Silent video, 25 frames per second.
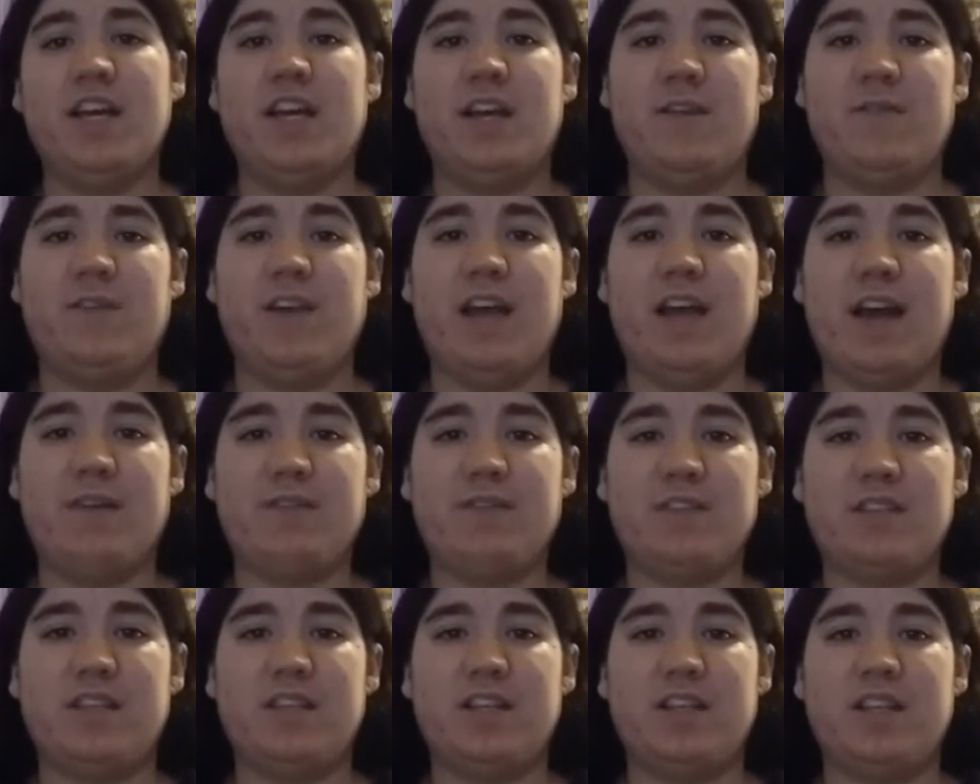If you
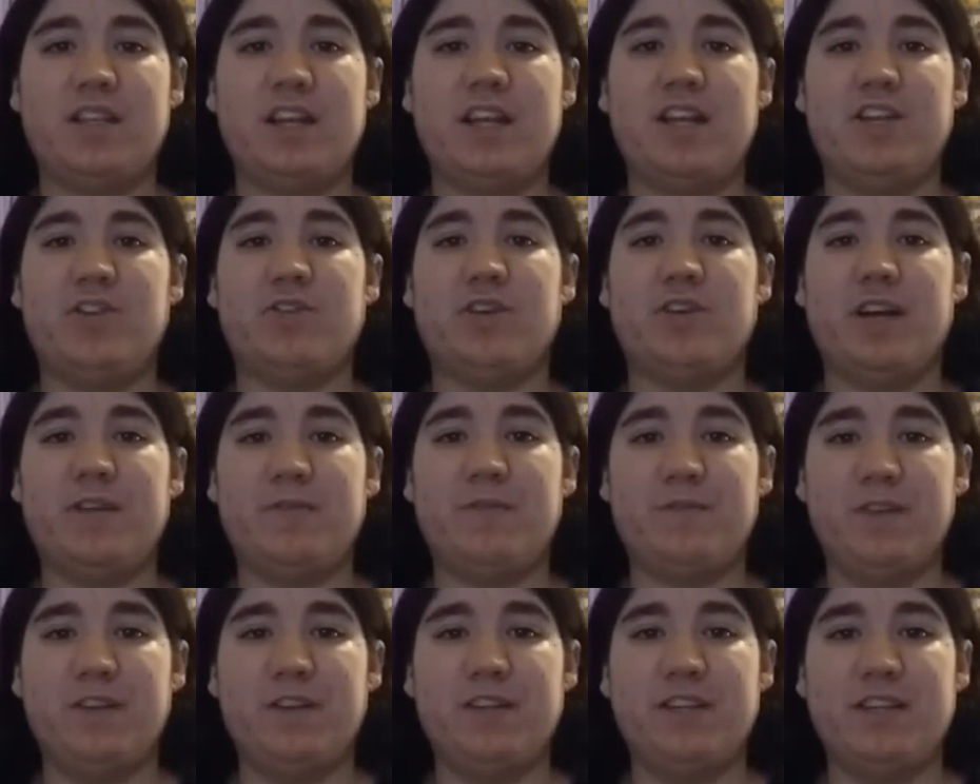haven't seen it and you
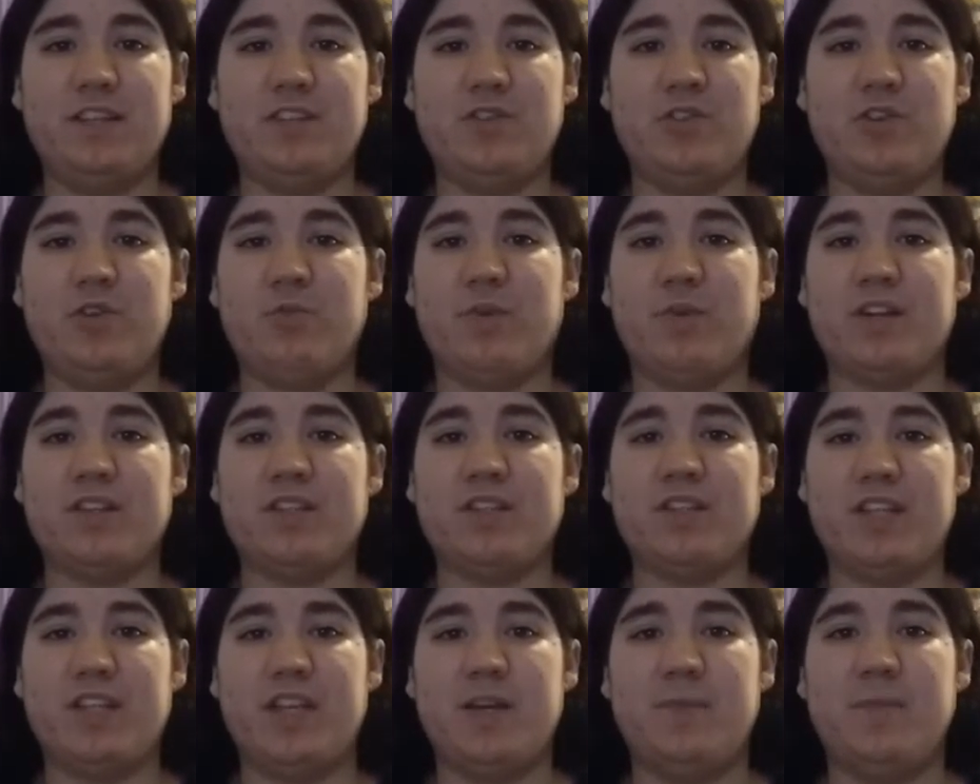like Vin Diesel and you want
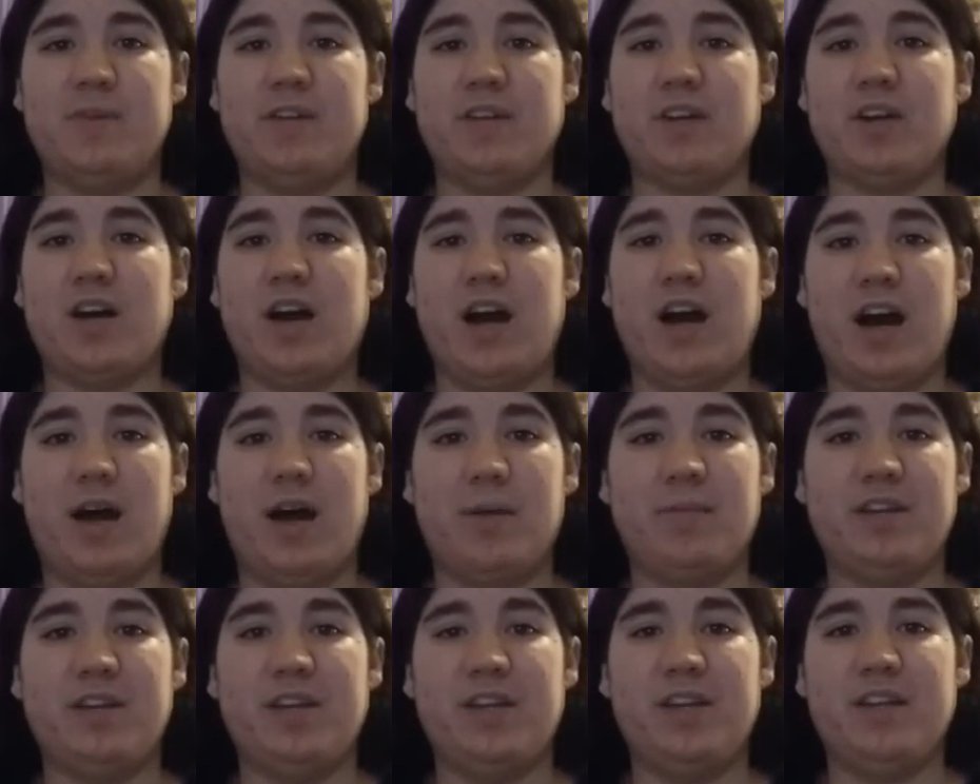to see him in a
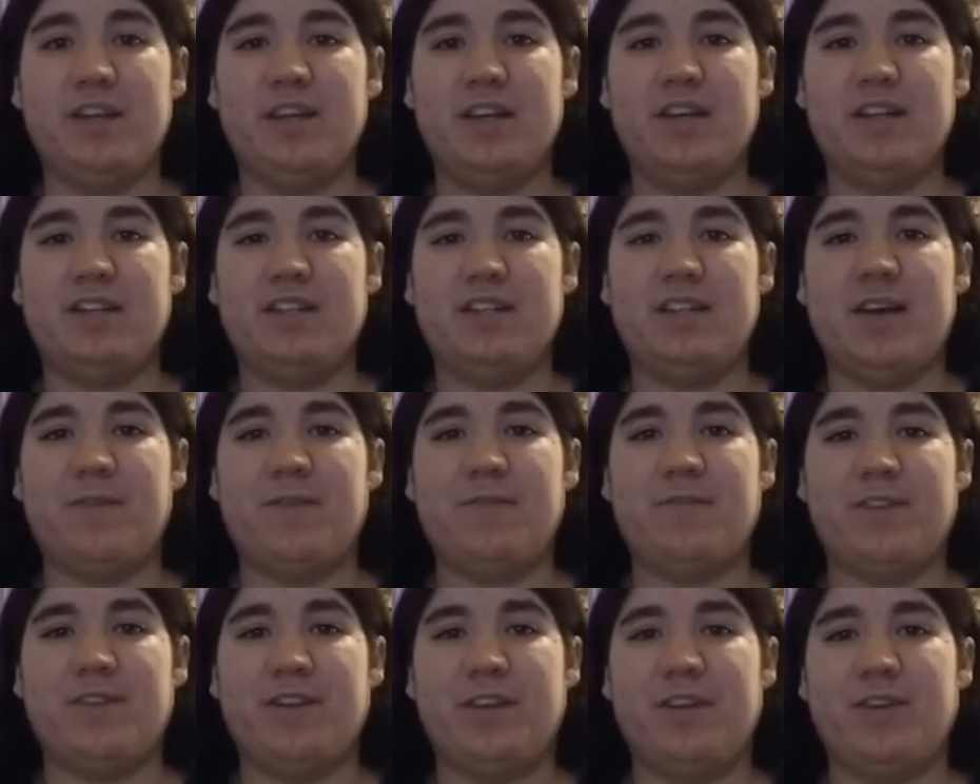comedy,
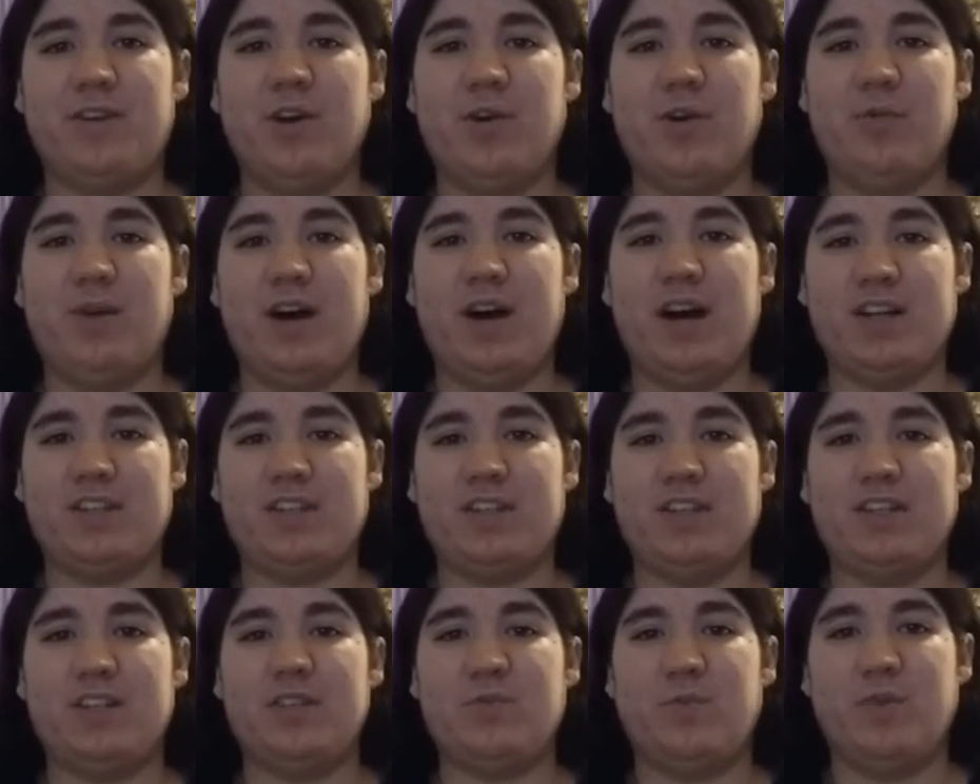definitely go
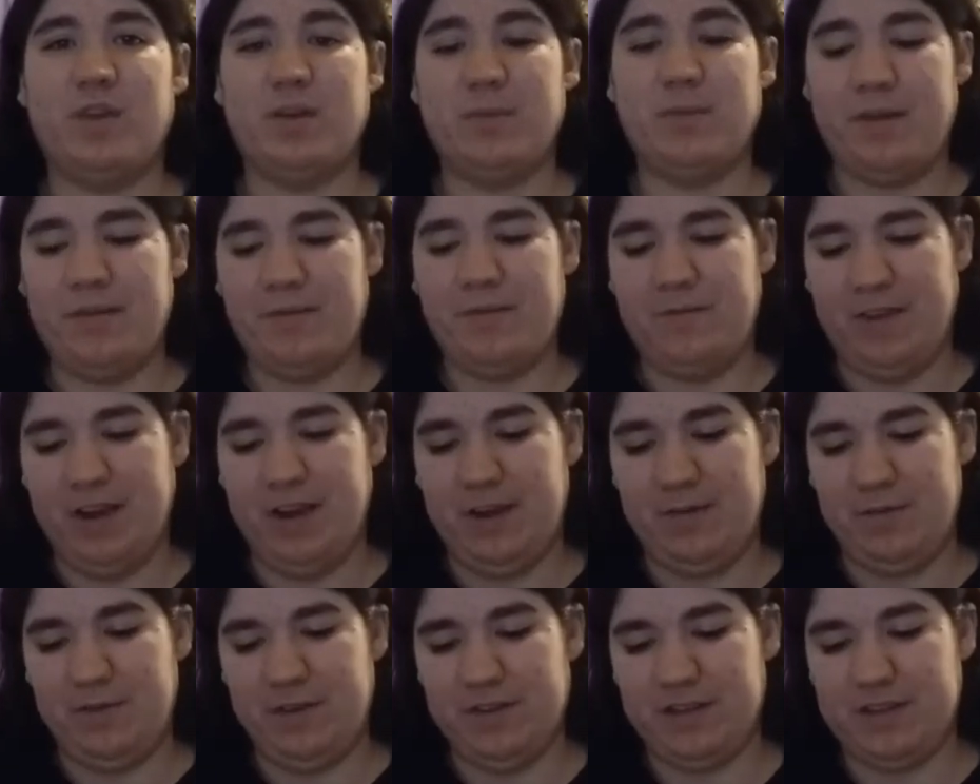watch it. It's one of my
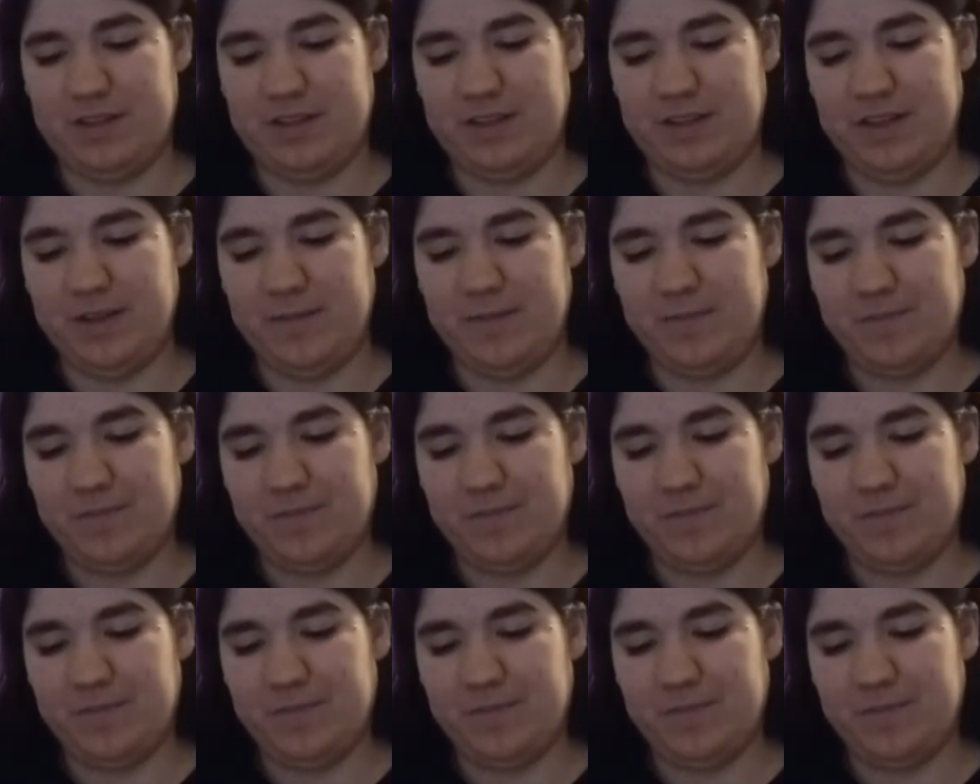favorites.